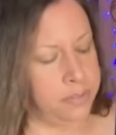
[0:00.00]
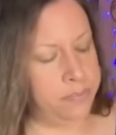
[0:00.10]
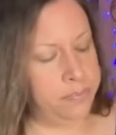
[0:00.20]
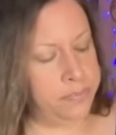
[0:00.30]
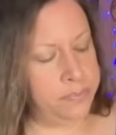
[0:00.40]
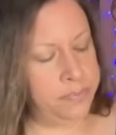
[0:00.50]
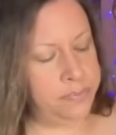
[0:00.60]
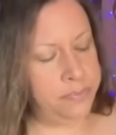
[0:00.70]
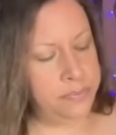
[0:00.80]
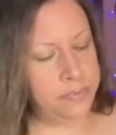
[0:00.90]

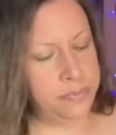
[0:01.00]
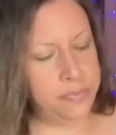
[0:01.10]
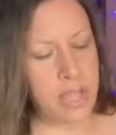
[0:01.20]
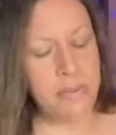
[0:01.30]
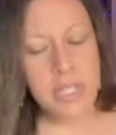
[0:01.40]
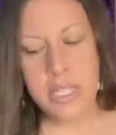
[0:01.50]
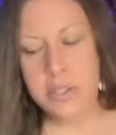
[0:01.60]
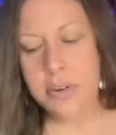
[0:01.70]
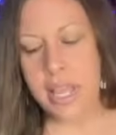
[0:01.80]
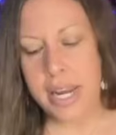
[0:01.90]
I feel like
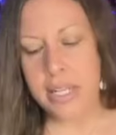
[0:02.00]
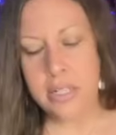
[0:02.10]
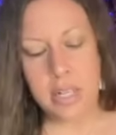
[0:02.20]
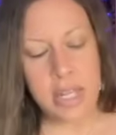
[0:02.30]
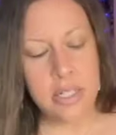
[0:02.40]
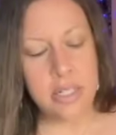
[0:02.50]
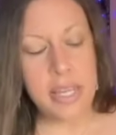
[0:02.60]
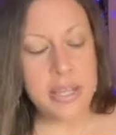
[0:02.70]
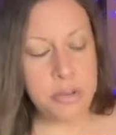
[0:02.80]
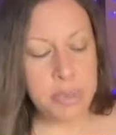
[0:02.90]
they're getting signs.
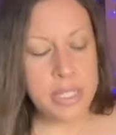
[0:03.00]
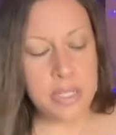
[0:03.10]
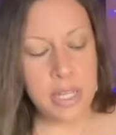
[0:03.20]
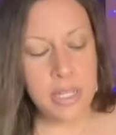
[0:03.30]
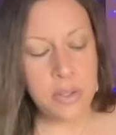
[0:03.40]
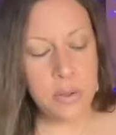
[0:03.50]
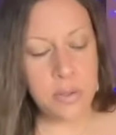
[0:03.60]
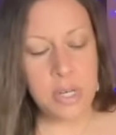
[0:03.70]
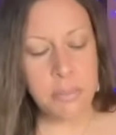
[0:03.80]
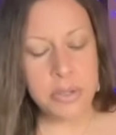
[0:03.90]
They could be seeing
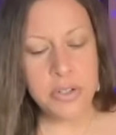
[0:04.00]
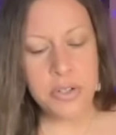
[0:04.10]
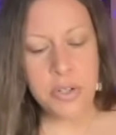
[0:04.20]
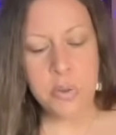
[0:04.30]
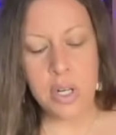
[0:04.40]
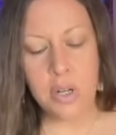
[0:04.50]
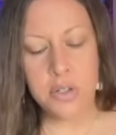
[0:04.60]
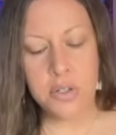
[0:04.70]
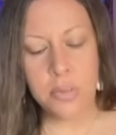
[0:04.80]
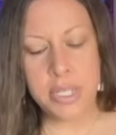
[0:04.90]
those numbers. You could
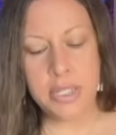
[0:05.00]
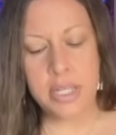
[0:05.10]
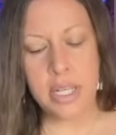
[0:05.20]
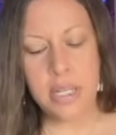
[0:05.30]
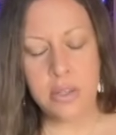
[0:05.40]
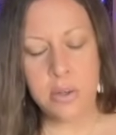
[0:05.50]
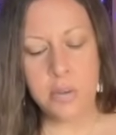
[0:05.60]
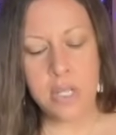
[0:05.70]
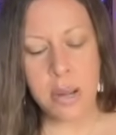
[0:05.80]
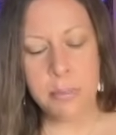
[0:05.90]
also be seeing
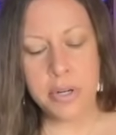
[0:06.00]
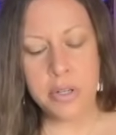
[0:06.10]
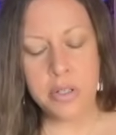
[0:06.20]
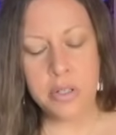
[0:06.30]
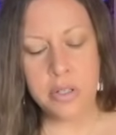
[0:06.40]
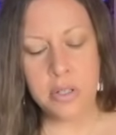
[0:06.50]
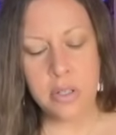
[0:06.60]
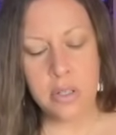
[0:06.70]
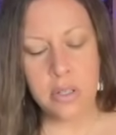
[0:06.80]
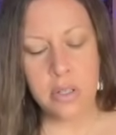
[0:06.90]
those numbers
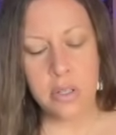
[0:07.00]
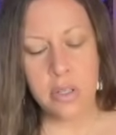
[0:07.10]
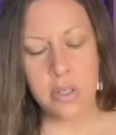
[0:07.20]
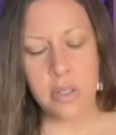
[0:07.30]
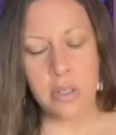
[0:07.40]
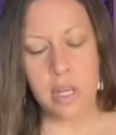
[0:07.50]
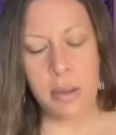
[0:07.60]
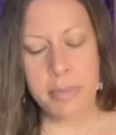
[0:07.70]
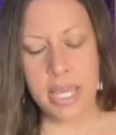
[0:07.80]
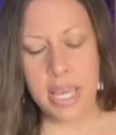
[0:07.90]

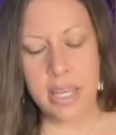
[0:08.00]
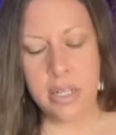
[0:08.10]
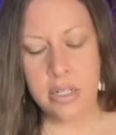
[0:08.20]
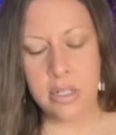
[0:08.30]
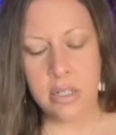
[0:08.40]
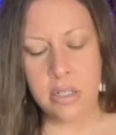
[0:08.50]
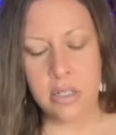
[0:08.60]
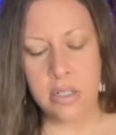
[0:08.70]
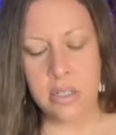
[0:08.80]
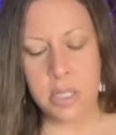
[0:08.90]
coming in.
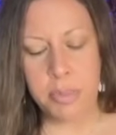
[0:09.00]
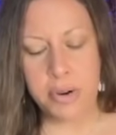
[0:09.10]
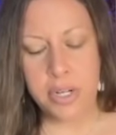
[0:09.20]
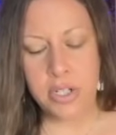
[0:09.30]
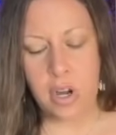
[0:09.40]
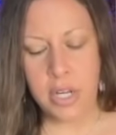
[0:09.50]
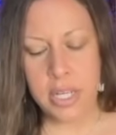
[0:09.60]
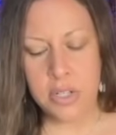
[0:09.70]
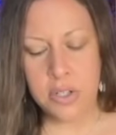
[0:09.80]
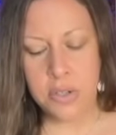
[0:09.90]
Spirit
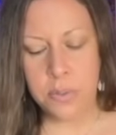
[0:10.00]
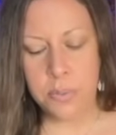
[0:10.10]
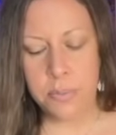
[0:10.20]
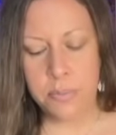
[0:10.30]
talking to you.